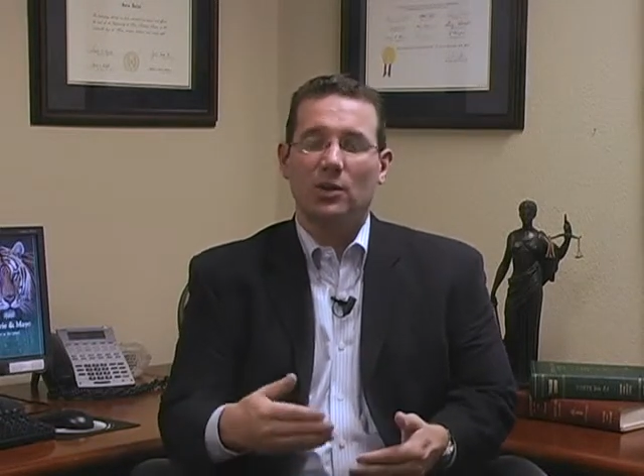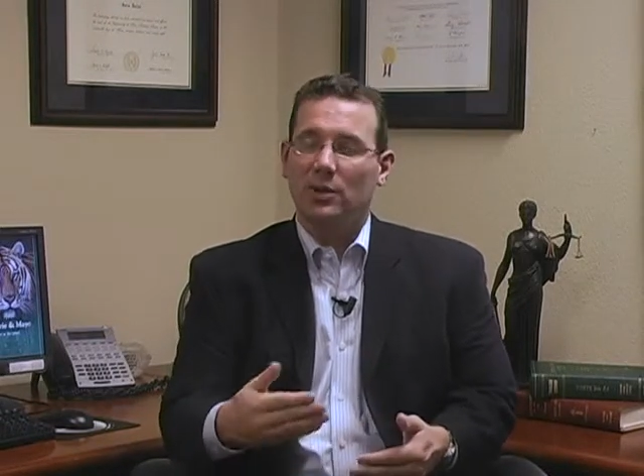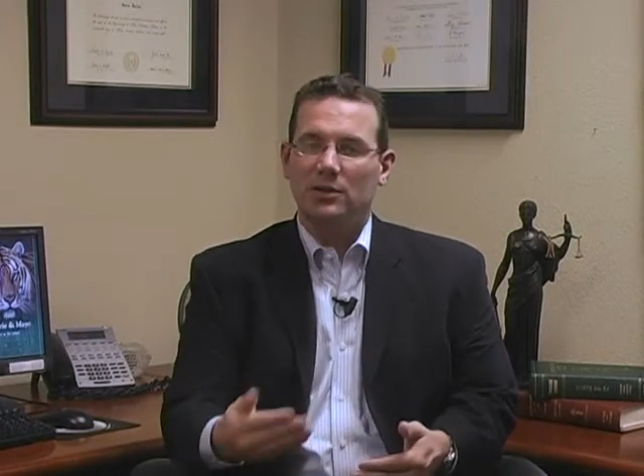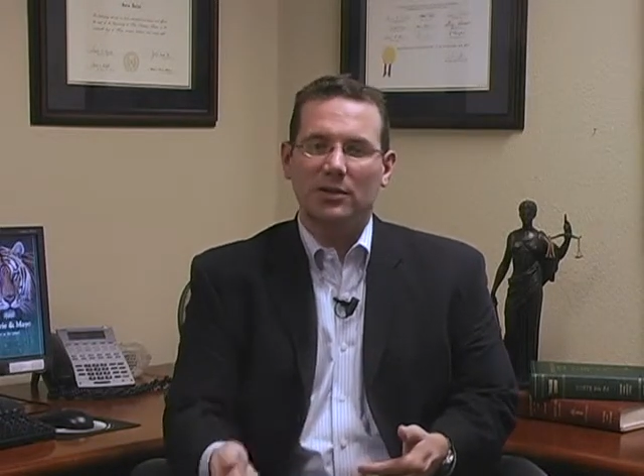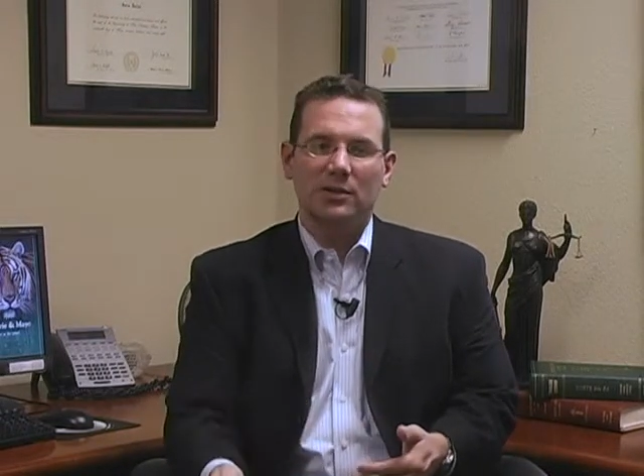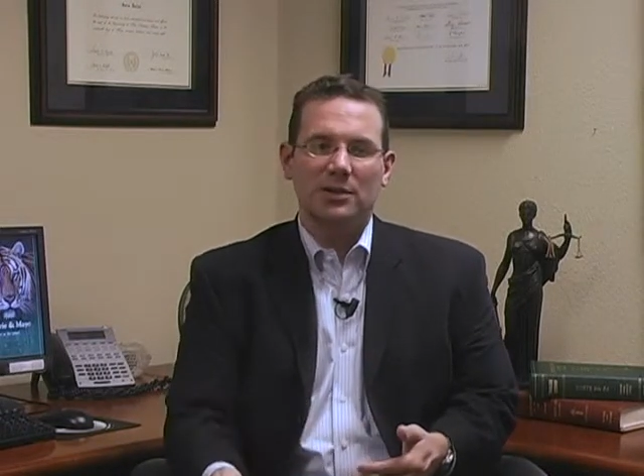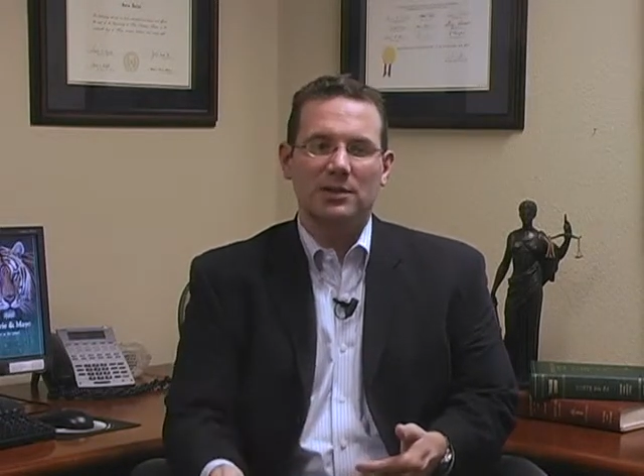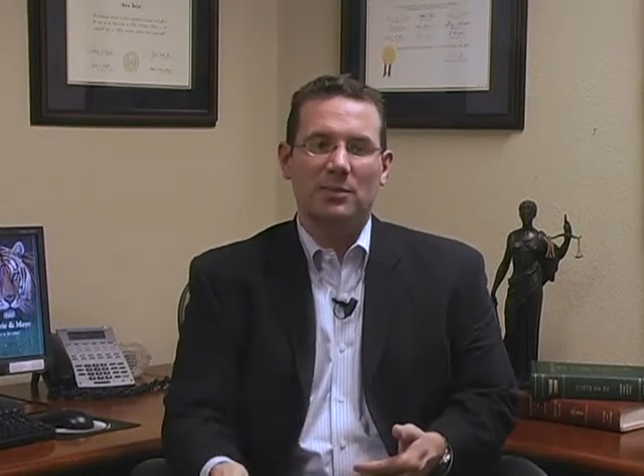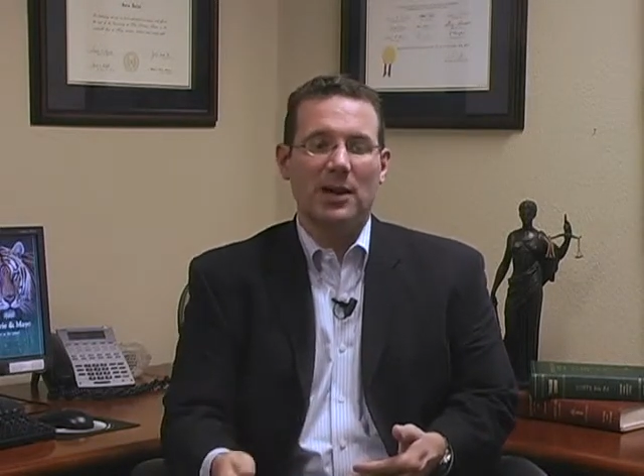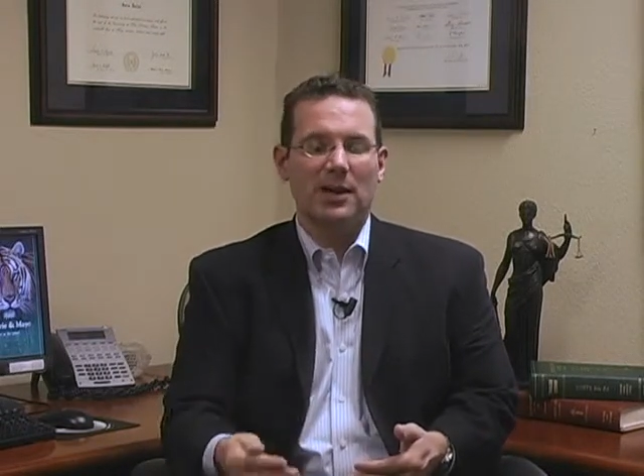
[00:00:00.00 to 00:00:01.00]
You can do
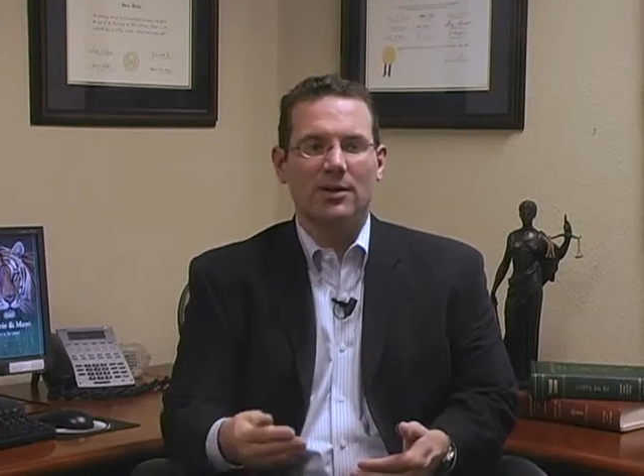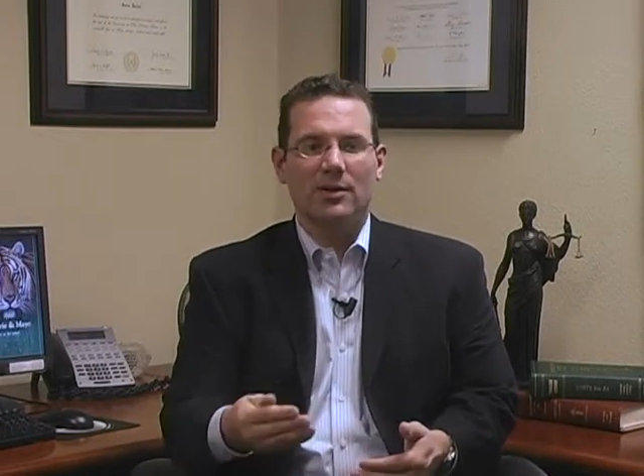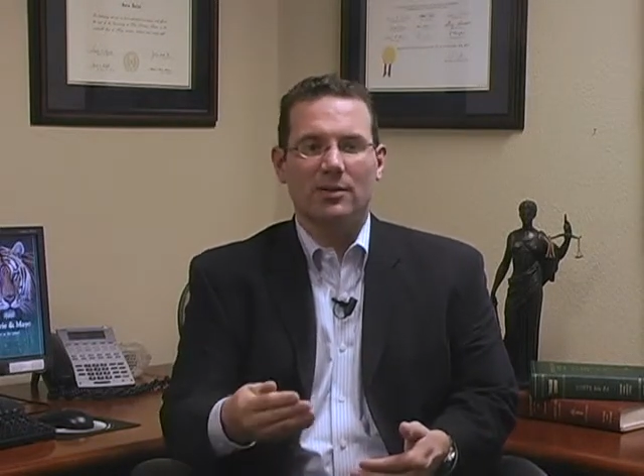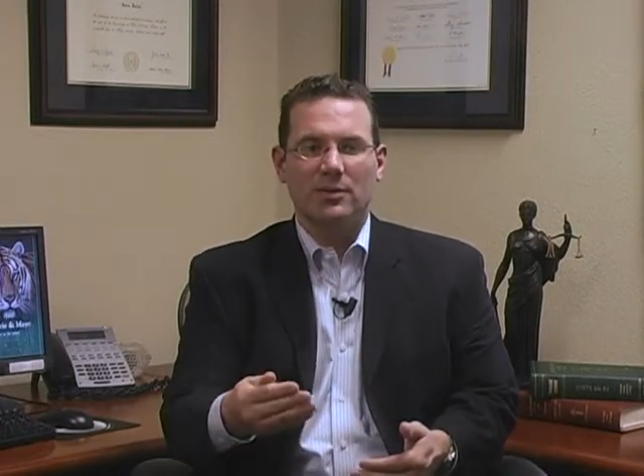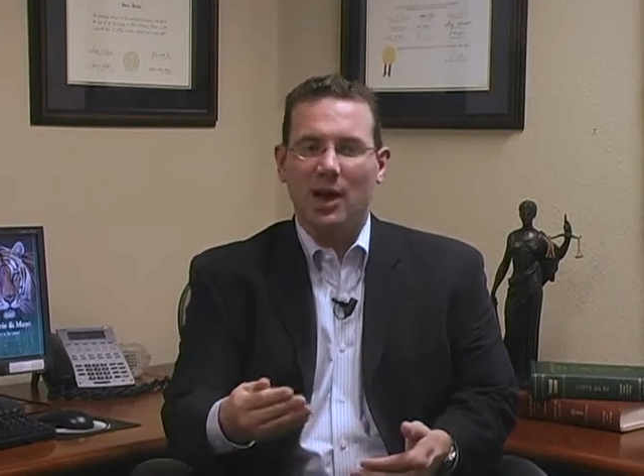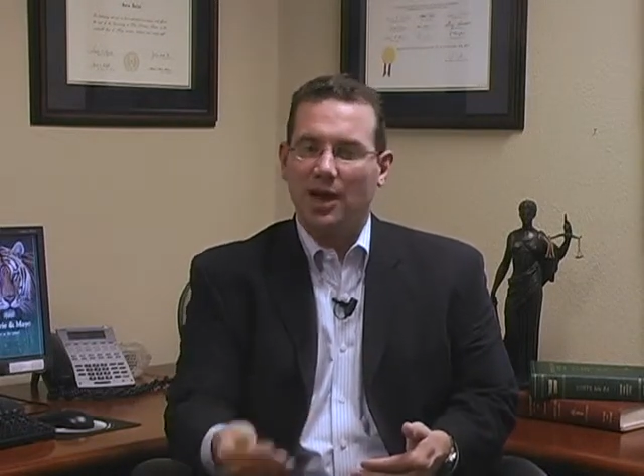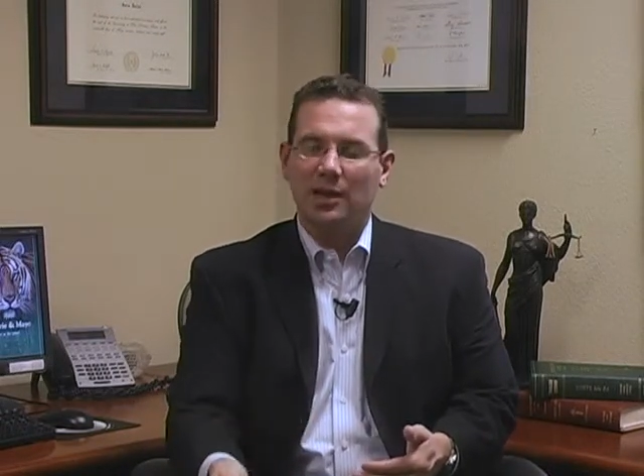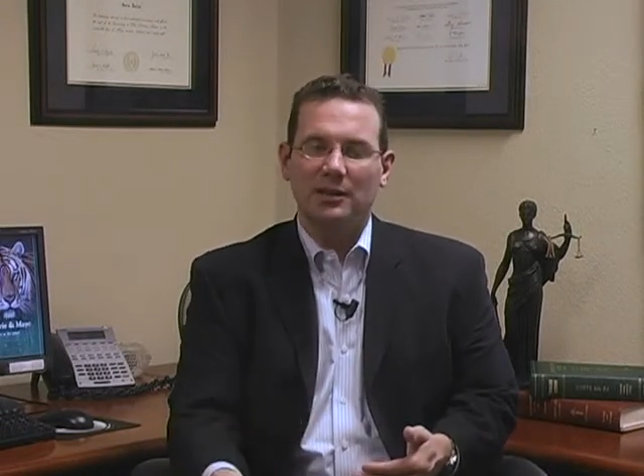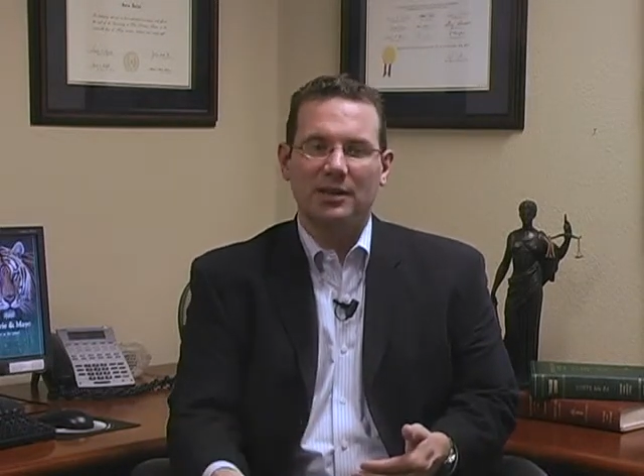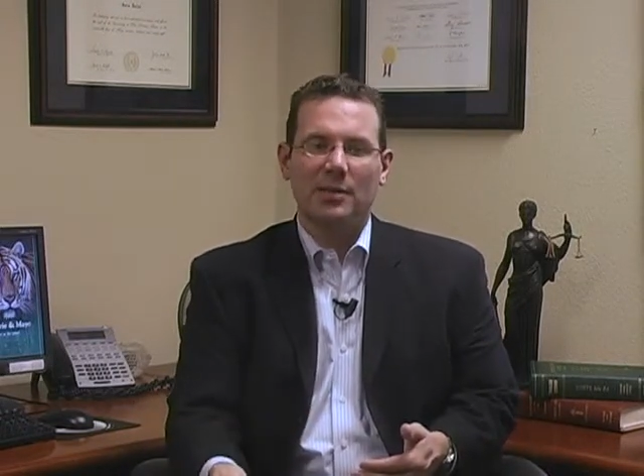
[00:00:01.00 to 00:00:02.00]
this by either
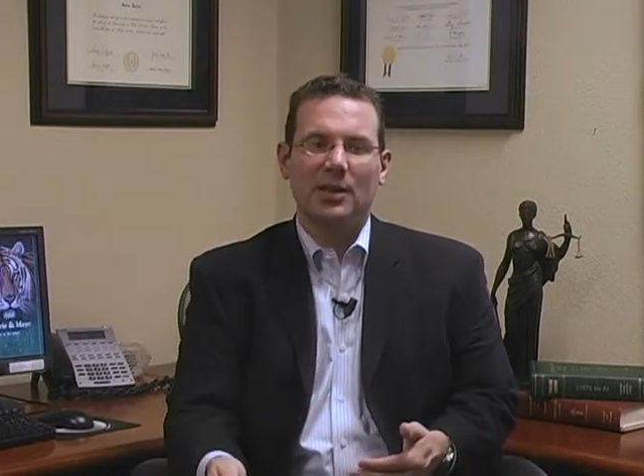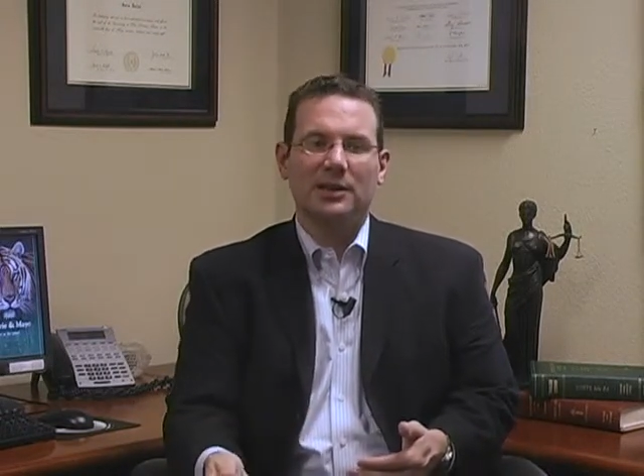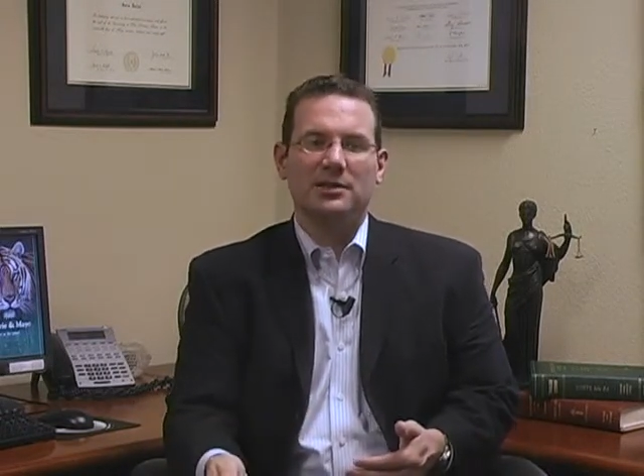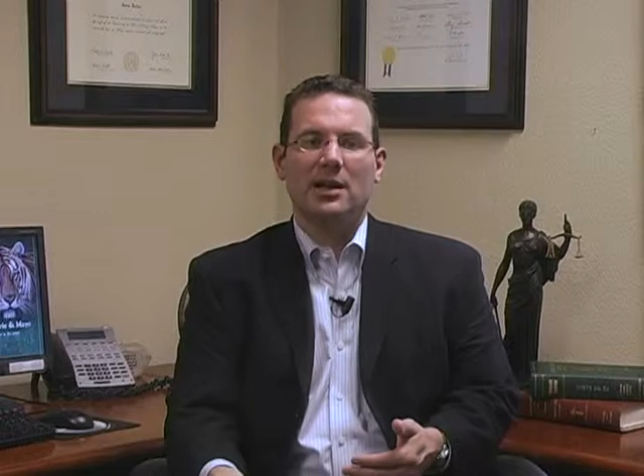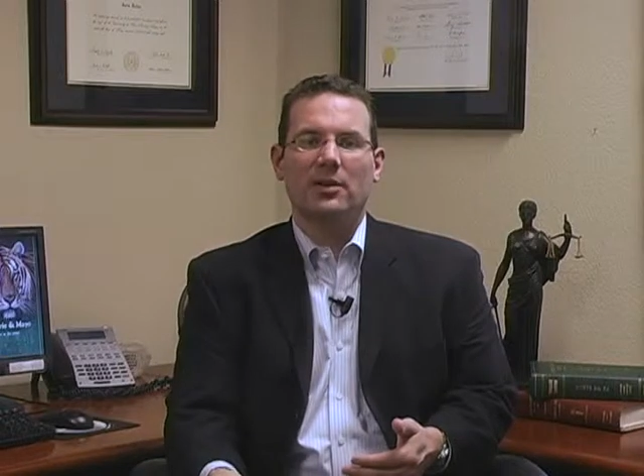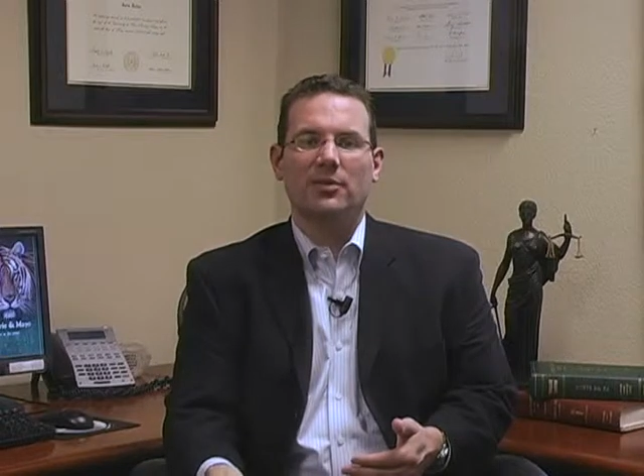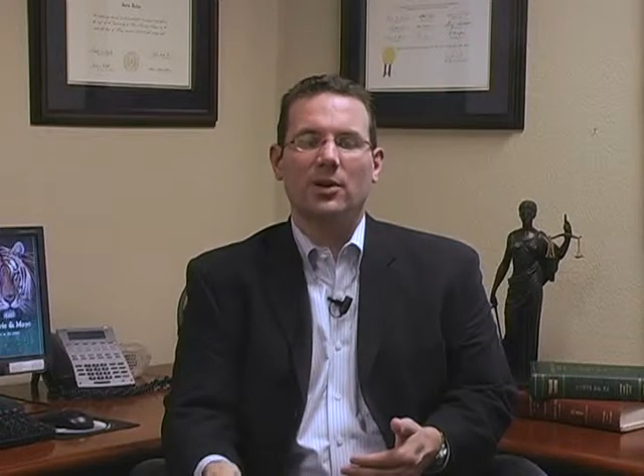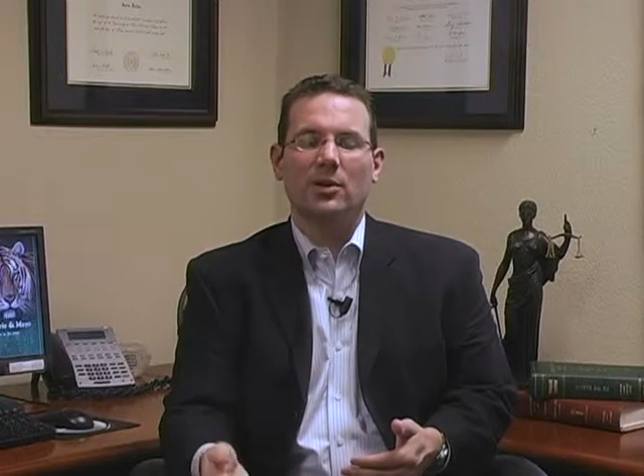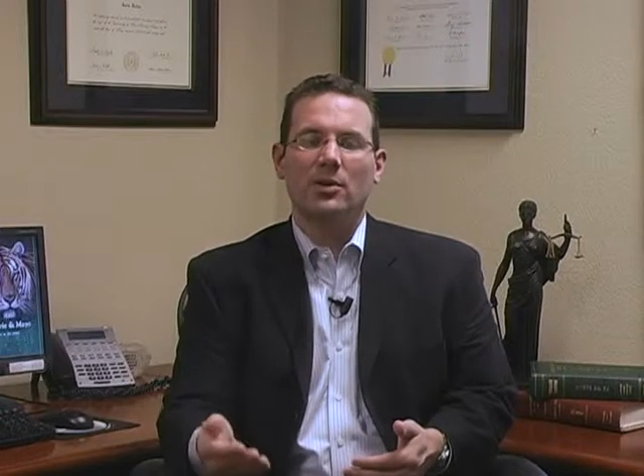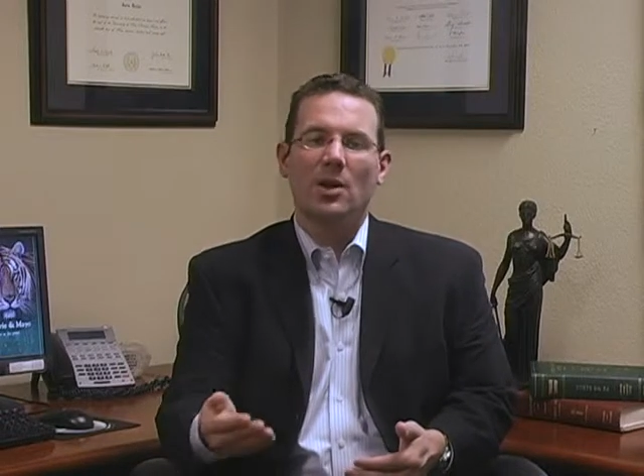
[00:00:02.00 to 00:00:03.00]
talking to them on the
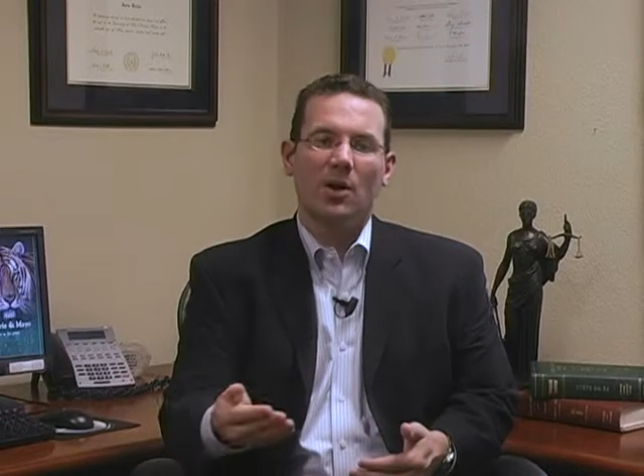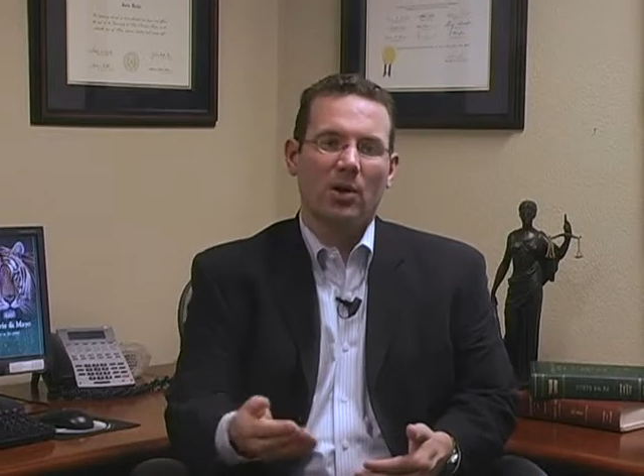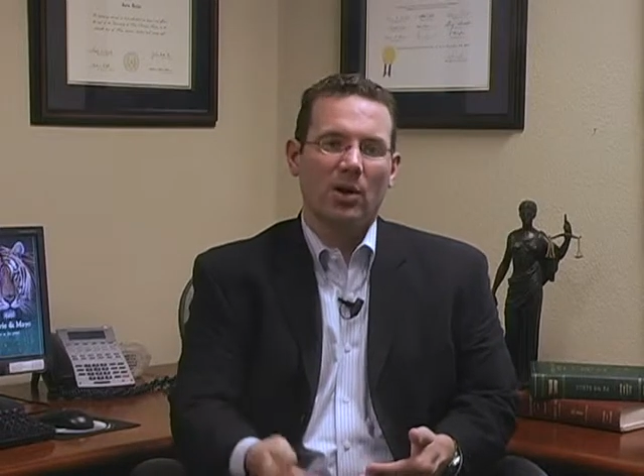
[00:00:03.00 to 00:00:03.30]
telephone